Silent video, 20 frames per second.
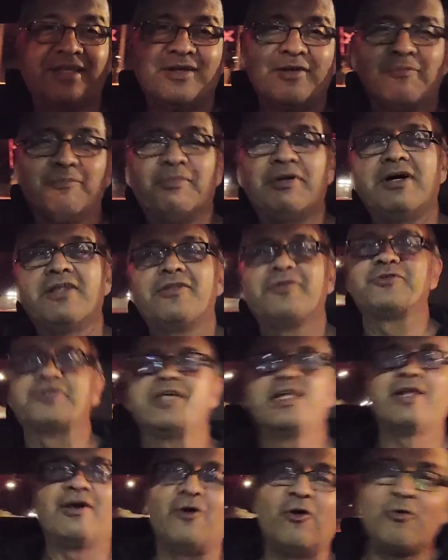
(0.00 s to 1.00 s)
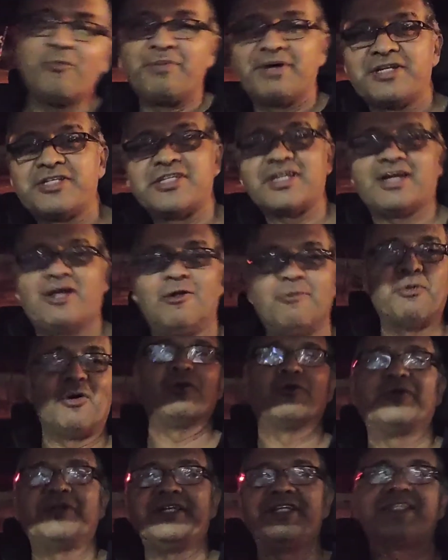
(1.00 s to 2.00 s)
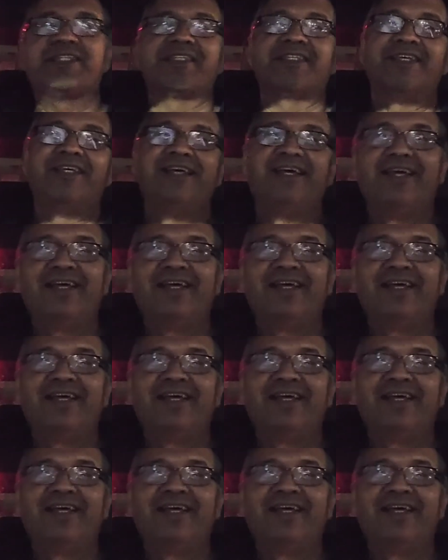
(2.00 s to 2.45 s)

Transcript: mothers and a whole bunch of elbow grease.